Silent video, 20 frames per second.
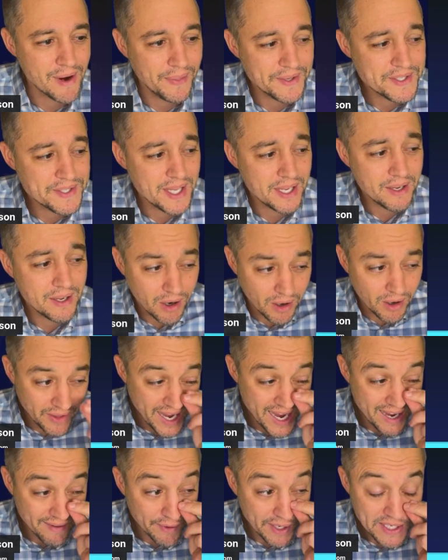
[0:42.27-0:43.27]
this thing called
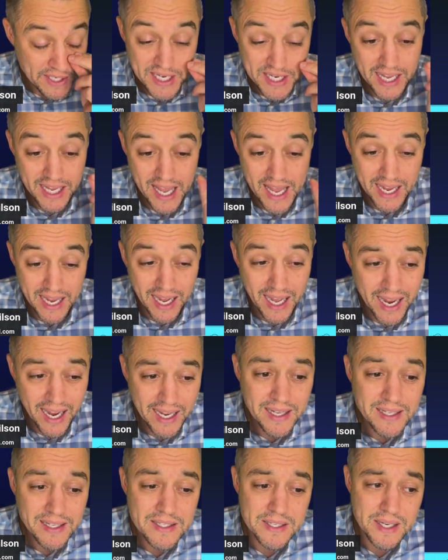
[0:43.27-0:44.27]
Everyday AI.
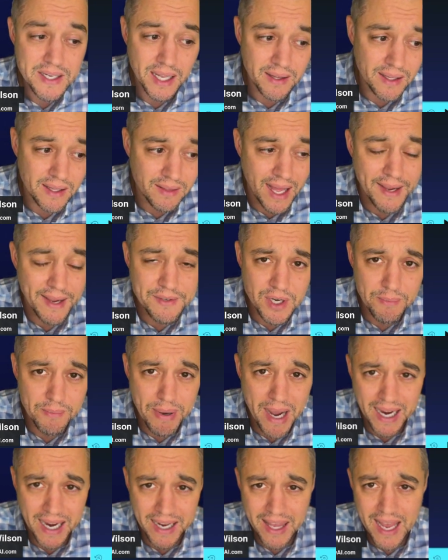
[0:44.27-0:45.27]
It's a daily live stream
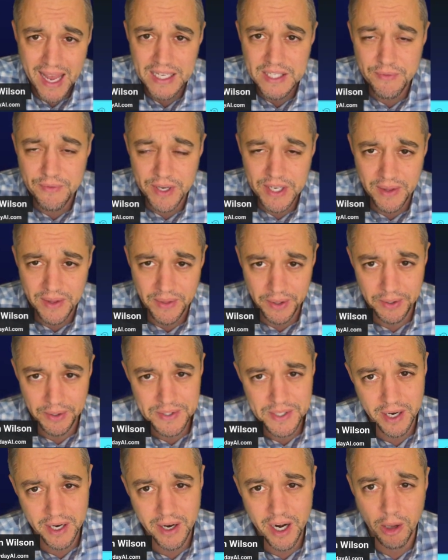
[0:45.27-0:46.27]
podcast, free daily
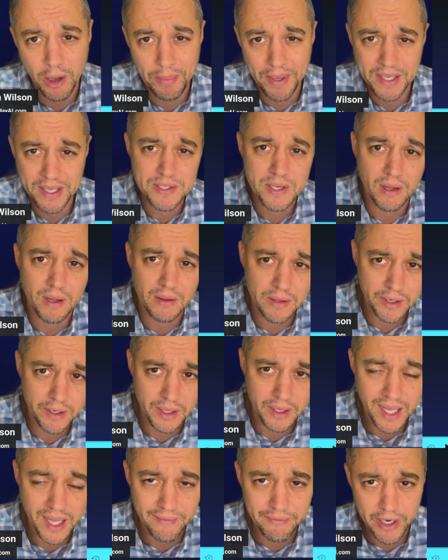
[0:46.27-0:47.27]
newsletter, helping us all learn
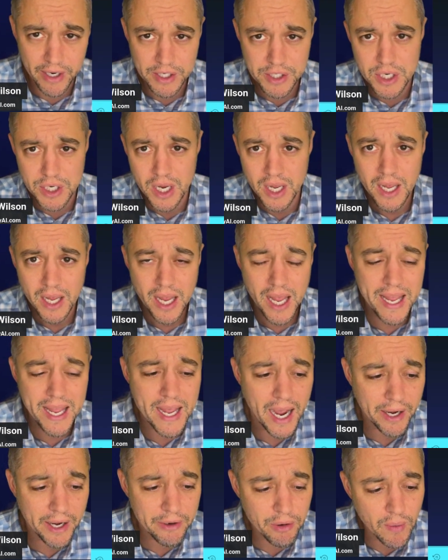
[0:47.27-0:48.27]
and leverage
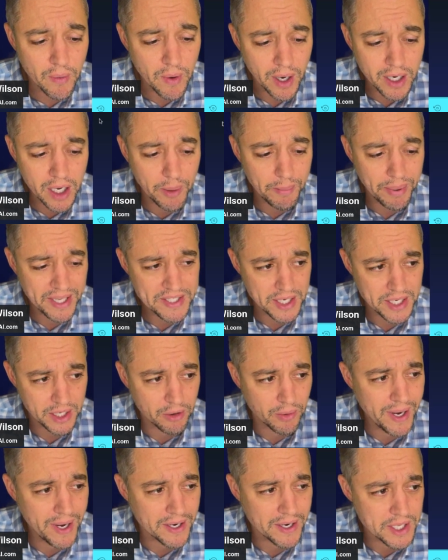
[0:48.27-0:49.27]
AI to grow our companies and
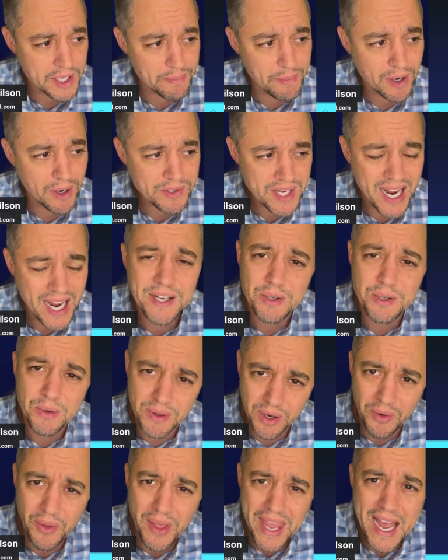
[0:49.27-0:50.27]
careers. And most day I do a
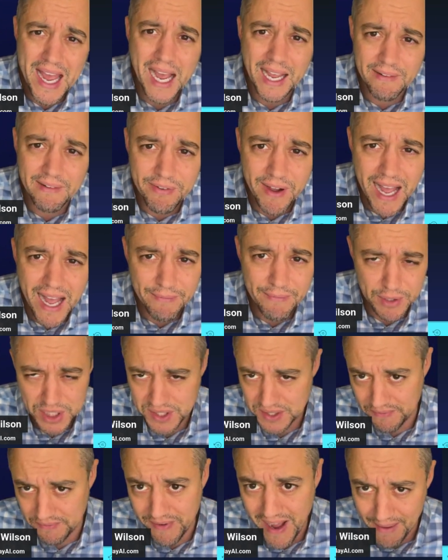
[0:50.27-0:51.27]
little AI in five, which
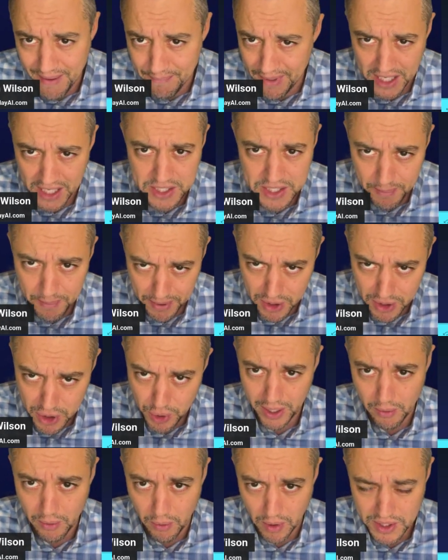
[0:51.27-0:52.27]
is a five minute tip,
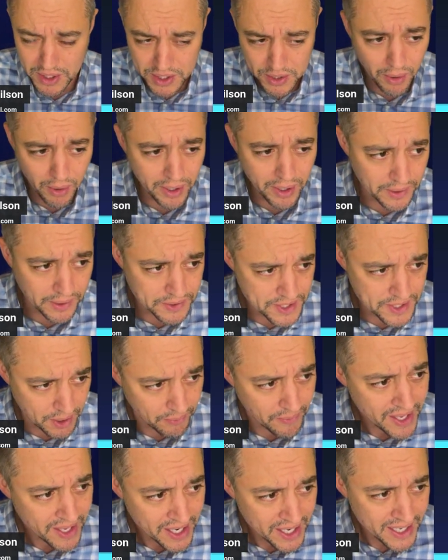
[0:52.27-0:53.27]
trick, or tutorial. So
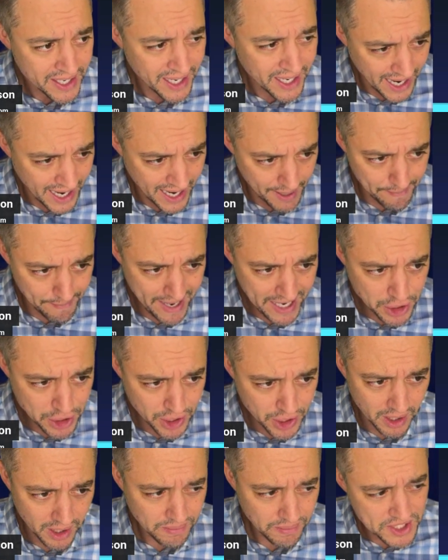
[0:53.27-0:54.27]
uh, make
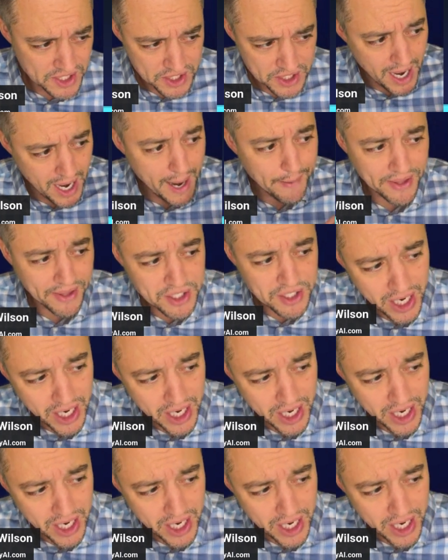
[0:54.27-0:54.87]
sure subscribe to this